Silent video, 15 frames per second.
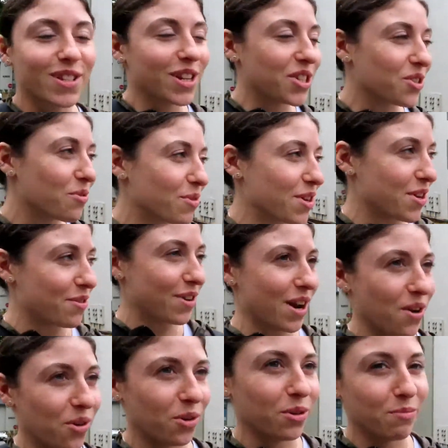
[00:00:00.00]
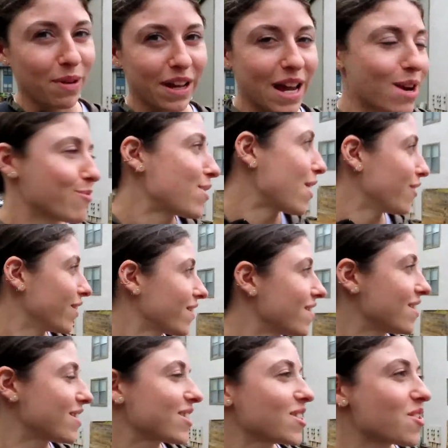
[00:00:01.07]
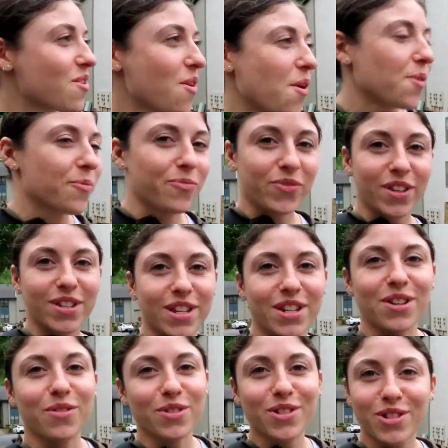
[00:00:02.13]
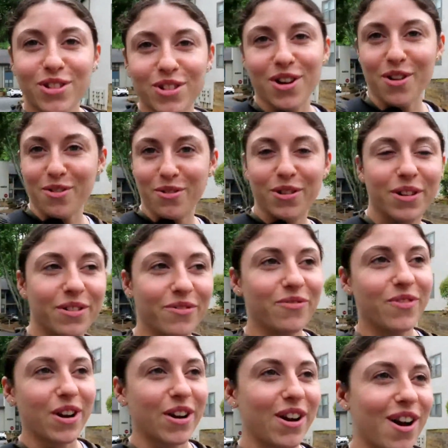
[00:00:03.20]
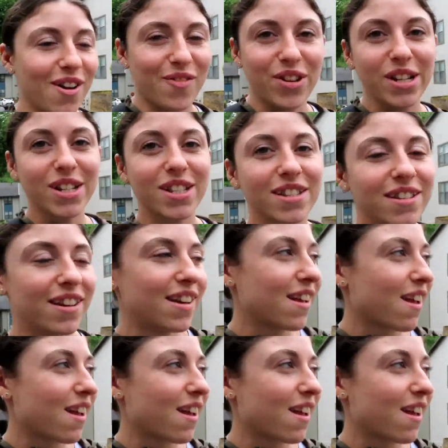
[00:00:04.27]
such a weirdo when I hold my camera out like this. I know. Because I know it's so very obvious.